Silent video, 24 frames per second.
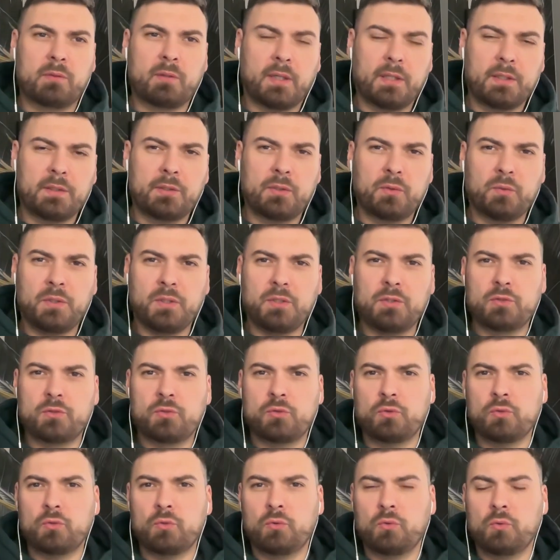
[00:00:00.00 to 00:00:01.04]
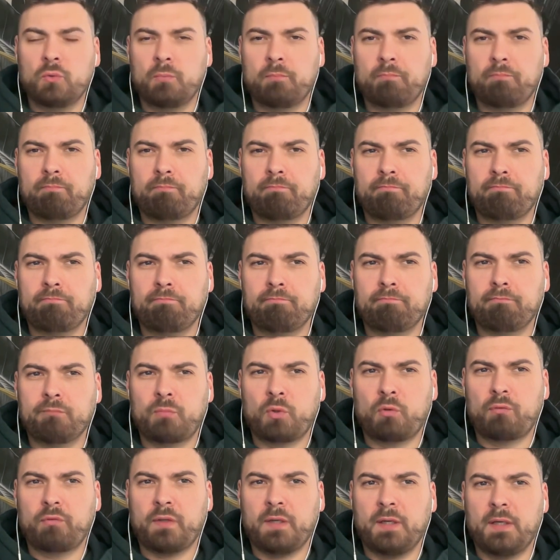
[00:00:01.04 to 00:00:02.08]
right, you need to
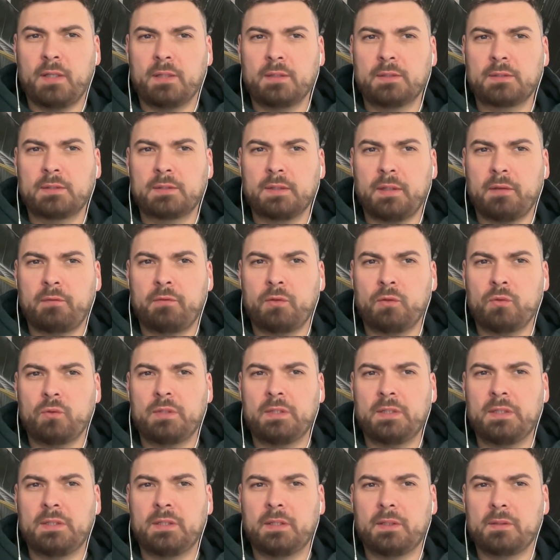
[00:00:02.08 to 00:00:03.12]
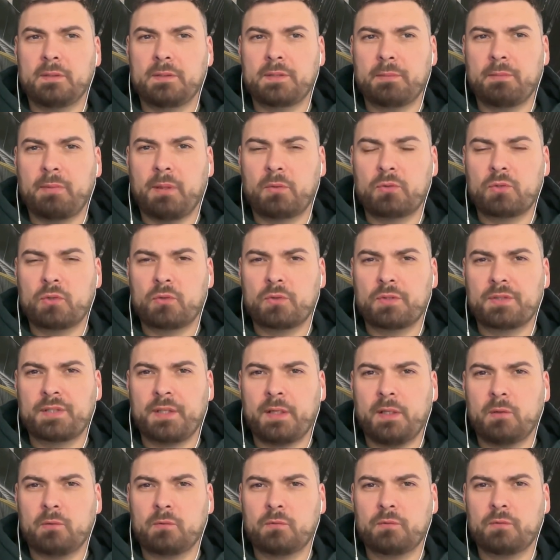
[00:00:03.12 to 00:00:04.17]
provide a few details about
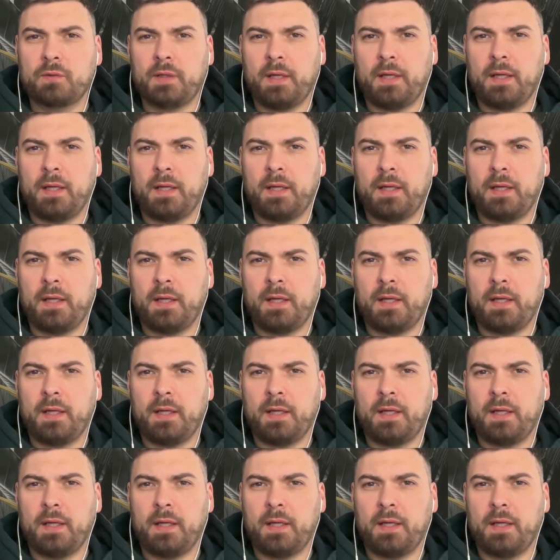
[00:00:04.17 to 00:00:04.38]
yourself.